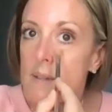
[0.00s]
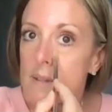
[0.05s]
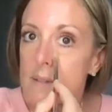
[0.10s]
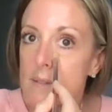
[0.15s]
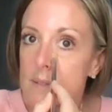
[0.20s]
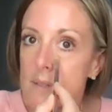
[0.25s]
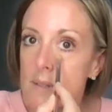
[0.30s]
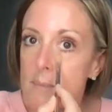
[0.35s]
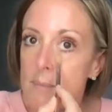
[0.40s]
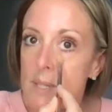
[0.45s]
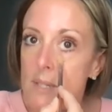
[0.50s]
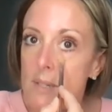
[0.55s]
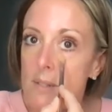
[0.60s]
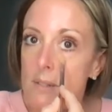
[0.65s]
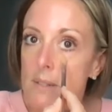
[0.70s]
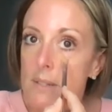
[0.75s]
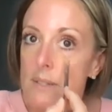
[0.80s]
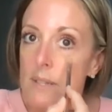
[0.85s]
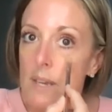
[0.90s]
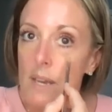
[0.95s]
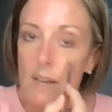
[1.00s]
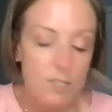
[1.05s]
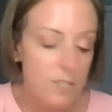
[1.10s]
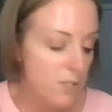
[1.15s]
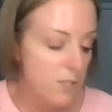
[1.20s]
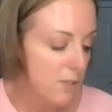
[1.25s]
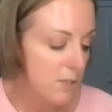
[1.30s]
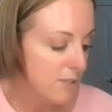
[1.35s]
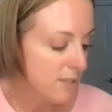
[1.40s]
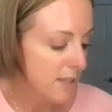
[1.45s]
So let me do this eye
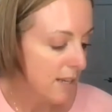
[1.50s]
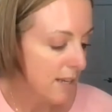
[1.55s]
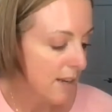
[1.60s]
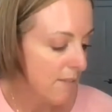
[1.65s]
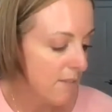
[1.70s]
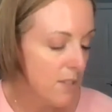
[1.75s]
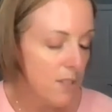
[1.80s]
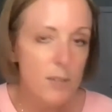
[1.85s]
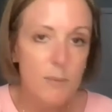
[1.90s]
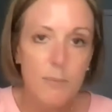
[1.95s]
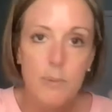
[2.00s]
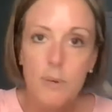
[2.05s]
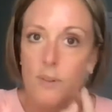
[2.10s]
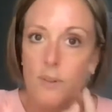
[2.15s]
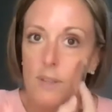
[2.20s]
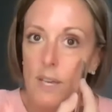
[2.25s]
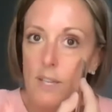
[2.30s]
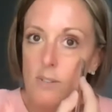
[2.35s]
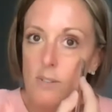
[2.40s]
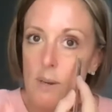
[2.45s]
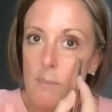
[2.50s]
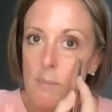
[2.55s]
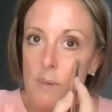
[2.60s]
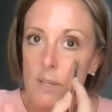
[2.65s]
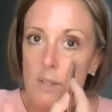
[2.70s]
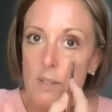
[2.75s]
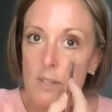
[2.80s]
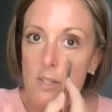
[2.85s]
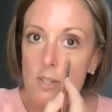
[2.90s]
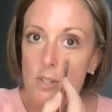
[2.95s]
too, because I have to do both eyes or I'm going
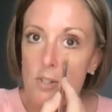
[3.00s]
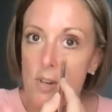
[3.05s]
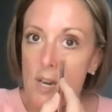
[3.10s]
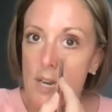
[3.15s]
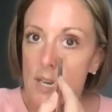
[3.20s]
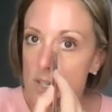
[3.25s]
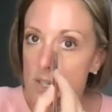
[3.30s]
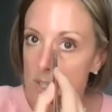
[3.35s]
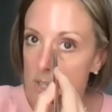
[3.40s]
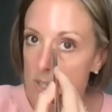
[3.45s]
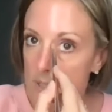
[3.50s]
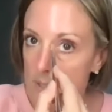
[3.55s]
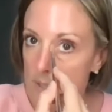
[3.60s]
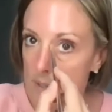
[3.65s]
to look strange.